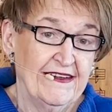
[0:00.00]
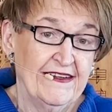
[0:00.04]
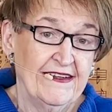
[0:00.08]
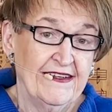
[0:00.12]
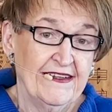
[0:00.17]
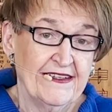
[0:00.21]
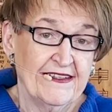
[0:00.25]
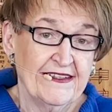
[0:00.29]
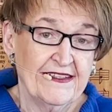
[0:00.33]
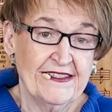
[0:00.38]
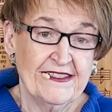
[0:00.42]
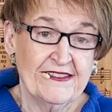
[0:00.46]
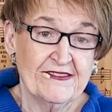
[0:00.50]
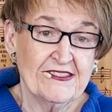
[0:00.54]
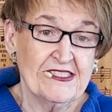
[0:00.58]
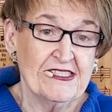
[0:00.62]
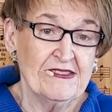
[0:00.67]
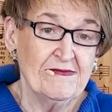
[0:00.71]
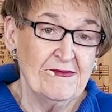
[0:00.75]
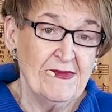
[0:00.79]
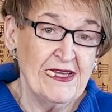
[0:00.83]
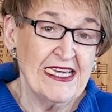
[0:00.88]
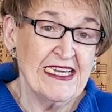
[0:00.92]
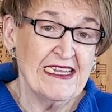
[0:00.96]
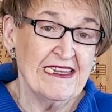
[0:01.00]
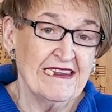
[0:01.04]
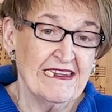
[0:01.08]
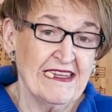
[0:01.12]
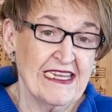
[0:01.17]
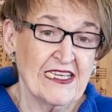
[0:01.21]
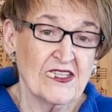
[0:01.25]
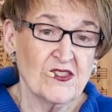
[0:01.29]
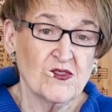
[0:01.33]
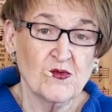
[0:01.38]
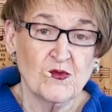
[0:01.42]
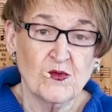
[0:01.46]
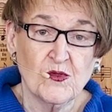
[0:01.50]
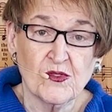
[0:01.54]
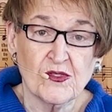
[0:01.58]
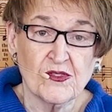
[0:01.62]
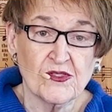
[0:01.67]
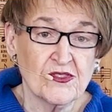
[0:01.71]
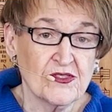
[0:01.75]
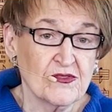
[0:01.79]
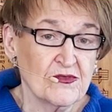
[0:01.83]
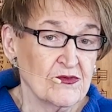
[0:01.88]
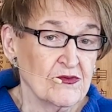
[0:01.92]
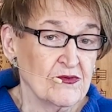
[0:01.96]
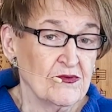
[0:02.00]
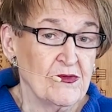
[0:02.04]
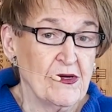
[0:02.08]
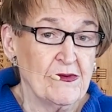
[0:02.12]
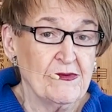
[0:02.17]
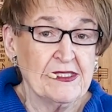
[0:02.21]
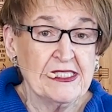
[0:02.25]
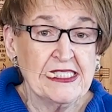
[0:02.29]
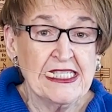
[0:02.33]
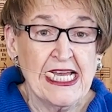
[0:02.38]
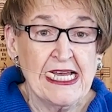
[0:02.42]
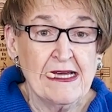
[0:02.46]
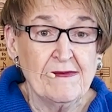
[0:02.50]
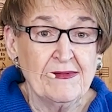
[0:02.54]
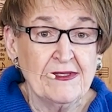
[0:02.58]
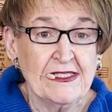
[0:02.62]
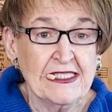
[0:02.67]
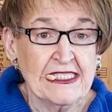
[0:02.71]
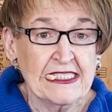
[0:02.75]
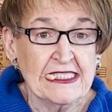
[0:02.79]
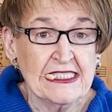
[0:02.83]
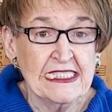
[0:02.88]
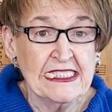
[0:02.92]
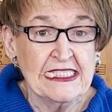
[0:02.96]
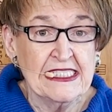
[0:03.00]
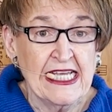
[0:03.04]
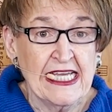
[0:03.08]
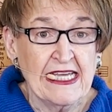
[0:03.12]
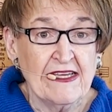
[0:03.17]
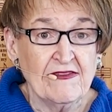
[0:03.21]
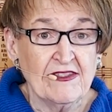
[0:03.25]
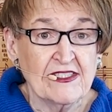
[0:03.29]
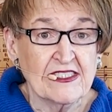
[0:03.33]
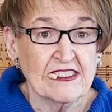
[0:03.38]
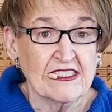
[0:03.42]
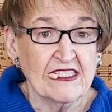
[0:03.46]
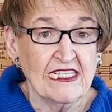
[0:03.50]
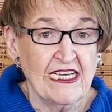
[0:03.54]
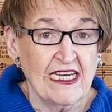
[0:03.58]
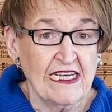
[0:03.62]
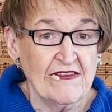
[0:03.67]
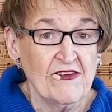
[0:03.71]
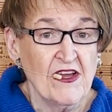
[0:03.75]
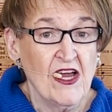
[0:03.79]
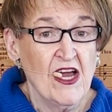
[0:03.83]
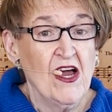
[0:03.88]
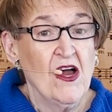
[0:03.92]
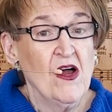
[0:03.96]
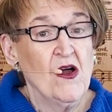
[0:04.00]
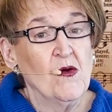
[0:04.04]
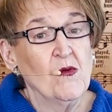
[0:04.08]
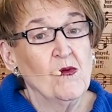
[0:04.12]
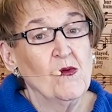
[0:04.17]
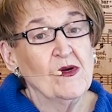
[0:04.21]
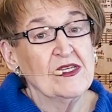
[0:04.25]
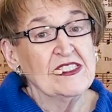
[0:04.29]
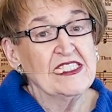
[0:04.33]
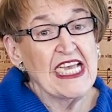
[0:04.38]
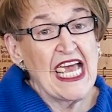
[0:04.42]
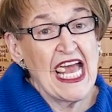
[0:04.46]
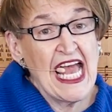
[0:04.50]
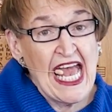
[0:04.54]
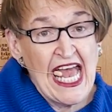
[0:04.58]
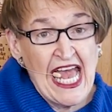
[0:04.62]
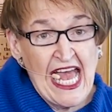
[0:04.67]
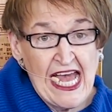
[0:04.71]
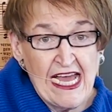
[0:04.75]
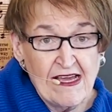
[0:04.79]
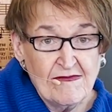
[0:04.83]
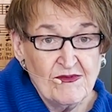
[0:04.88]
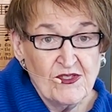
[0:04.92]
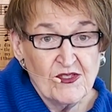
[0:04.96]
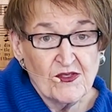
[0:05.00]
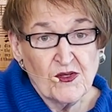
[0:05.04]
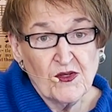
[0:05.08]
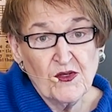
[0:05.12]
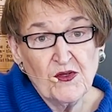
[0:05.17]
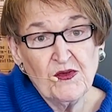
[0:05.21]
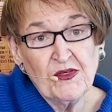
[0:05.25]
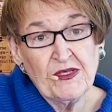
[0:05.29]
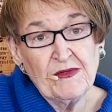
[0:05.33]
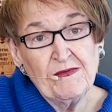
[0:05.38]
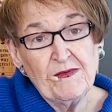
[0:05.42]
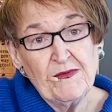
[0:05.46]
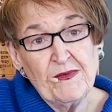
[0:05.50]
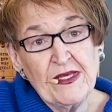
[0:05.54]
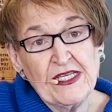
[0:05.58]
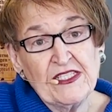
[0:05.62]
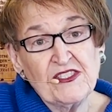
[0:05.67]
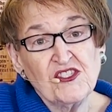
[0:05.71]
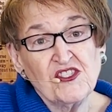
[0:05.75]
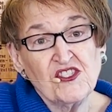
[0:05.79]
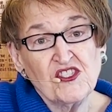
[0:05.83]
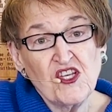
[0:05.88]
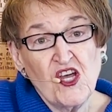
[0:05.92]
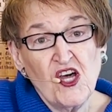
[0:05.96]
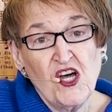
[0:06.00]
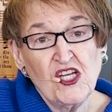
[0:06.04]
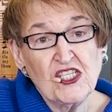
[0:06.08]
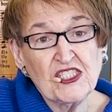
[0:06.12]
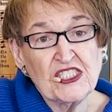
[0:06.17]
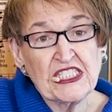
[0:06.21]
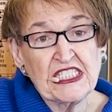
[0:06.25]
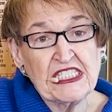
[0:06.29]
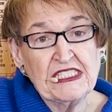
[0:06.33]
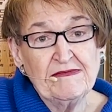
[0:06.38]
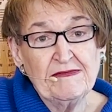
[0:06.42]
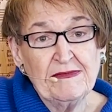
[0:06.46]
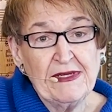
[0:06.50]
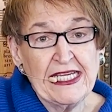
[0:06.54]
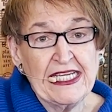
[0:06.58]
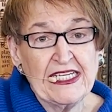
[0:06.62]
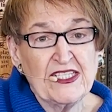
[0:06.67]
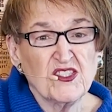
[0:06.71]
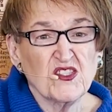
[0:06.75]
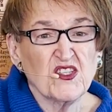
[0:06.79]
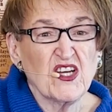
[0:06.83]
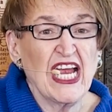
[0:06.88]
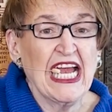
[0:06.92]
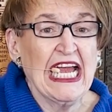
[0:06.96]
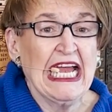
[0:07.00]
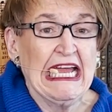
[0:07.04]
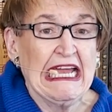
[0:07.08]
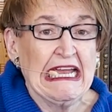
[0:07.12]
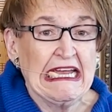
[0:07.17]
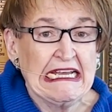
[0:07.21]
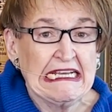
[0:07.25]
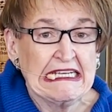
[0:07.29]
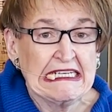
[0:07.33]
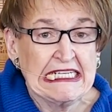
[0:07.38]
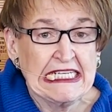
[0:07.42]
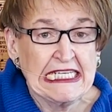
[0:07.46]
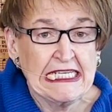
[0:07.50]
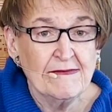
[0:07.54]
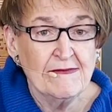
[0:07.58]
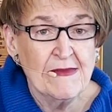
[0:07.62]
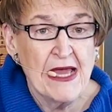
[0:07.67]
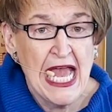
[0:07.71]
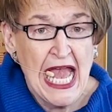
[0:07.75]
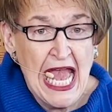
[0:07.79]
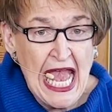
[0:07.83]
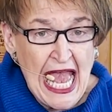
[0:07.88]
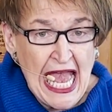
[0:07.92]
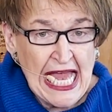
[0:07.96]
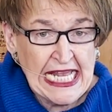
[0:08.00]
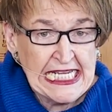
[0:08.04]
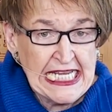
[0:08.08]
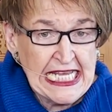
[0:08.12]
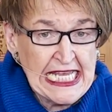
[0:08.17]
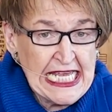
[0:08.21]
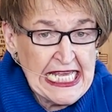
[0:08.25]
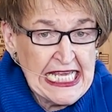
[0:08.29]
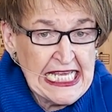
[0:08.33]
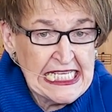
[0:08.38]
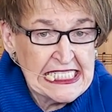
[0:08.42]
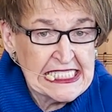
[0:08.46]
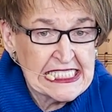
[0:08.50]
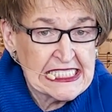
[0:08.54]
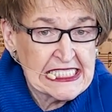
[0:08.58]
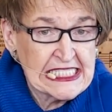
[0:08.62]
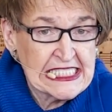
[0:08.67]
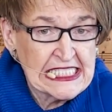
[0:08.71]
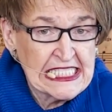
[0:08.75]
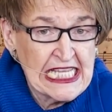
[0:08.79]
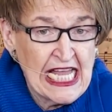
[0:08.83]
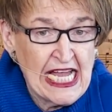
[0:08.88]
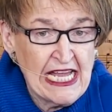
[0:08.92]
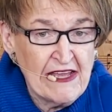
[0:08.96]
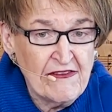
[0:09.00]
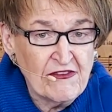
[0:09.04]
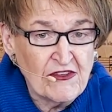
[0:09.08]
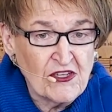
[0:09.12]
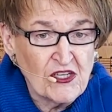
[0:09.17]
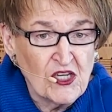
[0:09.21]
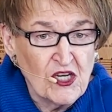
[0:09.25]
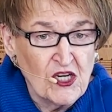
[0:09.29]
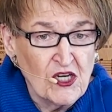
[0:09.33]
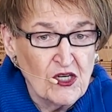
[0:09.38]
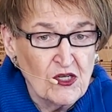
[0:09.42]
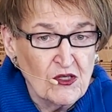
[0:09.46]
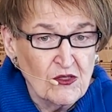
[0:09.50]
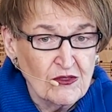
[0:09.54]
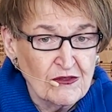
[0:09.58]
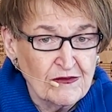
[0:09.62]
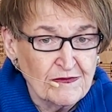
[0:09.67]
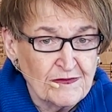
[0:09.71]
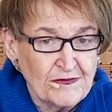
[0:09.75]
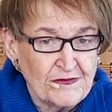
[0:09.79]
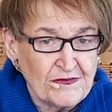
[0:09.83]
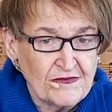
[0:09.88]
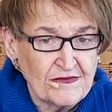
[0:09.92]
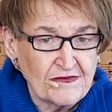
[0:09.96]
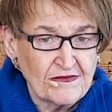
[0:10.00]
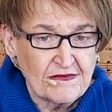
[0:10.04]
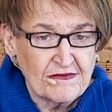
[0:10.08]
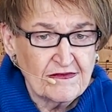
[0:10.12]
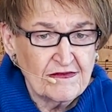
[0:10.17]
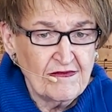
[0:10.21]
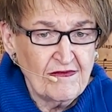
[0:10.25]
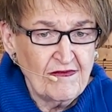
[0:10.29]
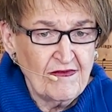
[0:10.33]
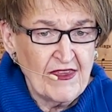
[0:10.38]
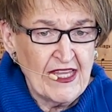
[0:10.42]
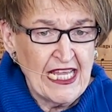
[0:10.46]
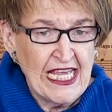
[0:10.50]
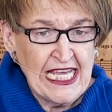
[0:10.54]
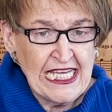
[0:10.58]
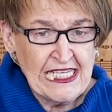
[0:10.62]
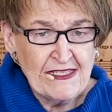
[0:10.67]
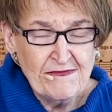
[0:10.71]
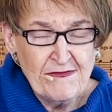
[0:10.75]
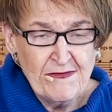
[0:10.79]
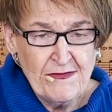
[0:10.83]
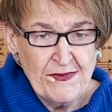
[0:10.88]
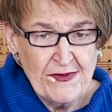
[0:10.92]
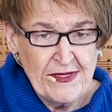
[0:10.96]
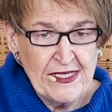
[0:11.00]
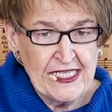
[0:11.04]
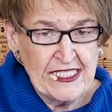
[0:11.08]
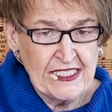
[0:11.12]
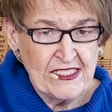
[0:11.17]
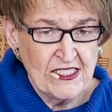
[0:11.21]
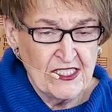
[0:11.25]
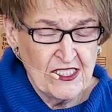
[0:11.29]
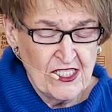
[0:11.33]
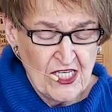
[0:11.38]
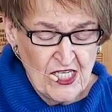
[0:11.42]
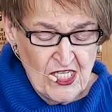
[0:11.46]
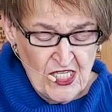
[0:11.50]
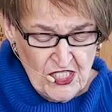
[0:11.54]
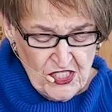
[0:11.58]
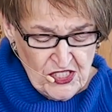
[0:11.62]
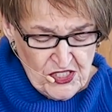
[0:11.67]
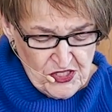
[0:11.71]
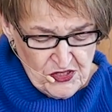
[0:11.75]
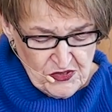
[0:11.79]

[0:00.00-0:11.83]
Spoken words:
You know, to make things worse, what was happening in David's life was Abner, who had been Saul's commander, hated him. And his life goal had been to